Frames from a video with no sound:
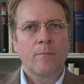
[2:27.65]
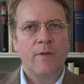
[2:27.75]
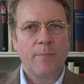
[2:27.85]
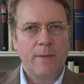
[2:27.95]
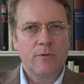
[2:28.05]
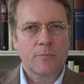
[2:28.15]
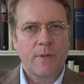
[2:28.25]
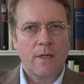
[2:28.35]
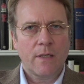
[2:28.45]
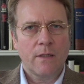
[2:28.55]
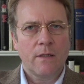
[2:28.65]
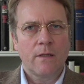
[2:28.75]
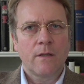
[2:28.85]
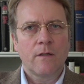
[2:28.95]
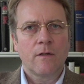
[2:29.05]
the People's Party,
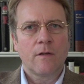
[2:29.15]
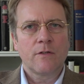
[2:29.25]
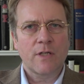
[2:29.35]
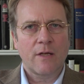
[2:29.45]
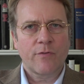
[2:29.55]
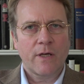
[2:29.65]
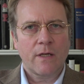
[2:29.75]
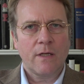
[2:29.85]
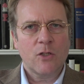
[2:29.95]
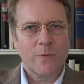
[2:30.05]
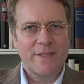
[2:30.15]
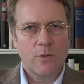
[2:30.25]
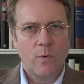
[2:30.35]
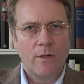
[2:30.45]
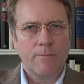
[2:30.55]
JFK
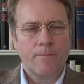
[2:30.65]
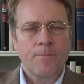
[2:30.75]
21.